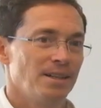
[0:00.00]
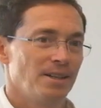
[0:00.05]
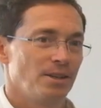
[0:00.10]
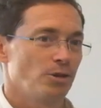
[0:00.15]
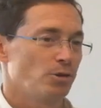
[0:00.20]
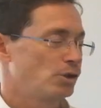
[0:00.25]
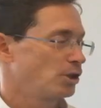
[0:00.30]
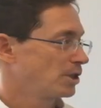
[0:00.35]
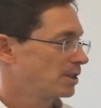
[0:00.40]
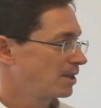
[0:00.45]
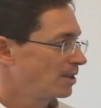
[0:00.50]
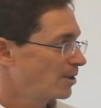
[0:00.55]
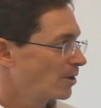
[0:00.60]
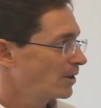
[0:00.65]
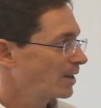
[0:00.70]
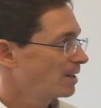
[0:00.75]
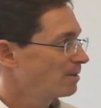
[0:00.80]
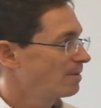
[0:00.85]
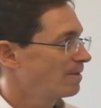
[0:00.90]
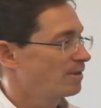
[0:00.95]
You just log
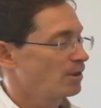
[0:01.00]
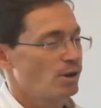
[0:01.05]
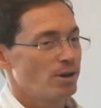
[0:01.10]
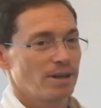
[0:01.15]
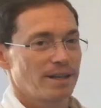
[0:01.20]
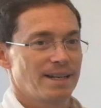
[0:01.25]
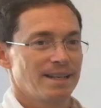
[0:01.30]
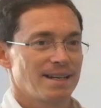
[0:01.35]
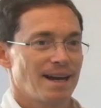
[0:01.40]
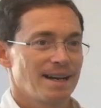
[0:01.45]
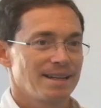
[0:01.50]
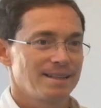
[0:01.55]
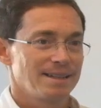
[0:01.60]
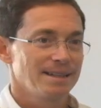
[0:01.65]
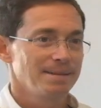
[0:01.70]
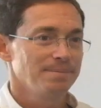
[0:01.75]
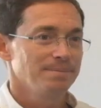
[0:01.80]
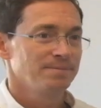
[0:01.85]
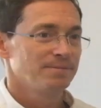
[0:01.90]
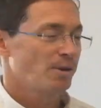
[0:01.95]
in with your ORCID
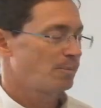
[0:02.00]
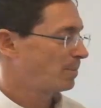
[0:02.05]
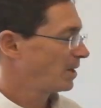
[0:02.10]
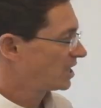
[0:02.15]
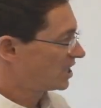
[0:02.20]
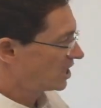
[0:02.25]
ID. The page